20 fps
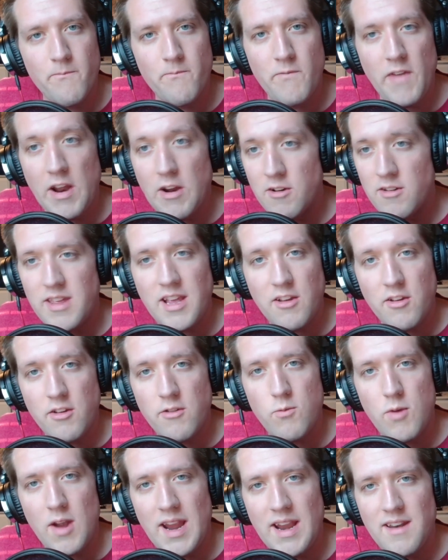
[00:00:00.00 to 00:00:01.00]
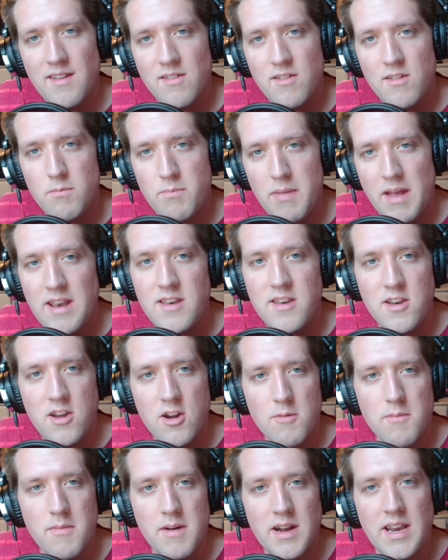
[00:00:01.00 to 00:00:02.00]
fairly good way to spend
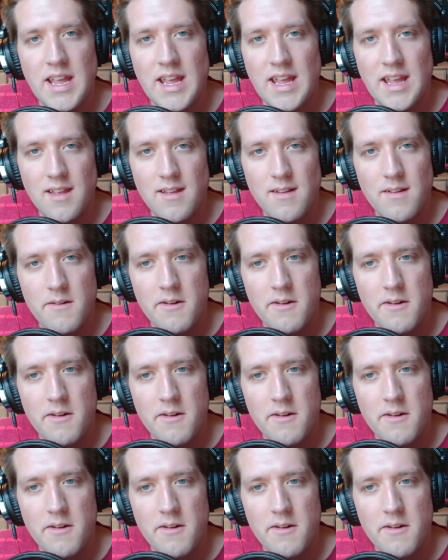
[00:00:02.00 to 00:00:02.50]
your money.